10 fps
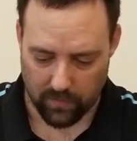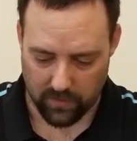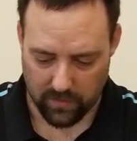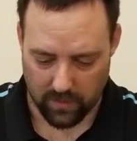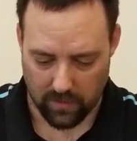
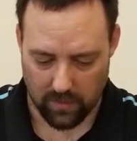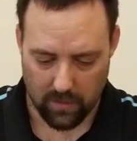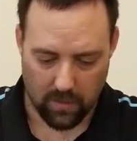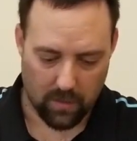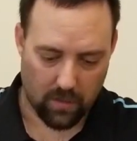But
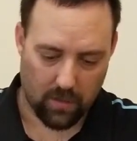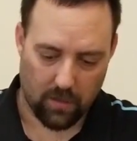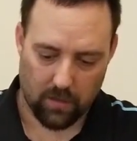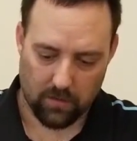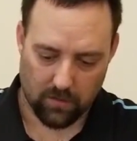
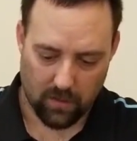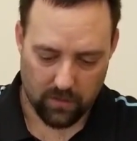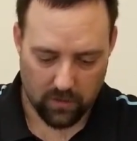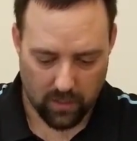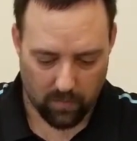let's go ahead
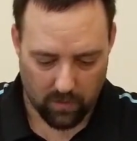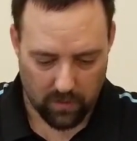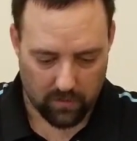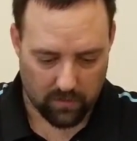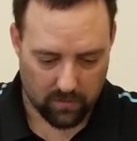and try them
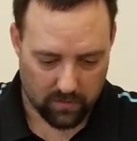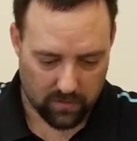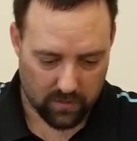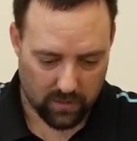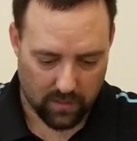on.
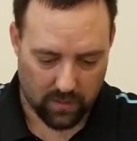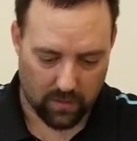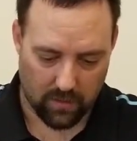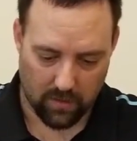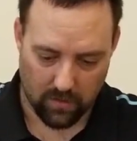Let's see
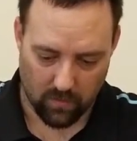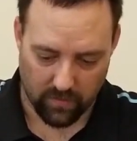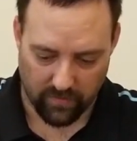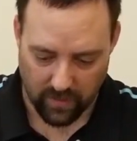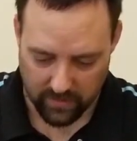here.
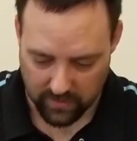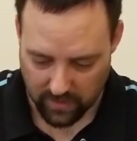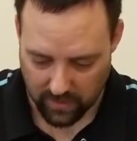We've got,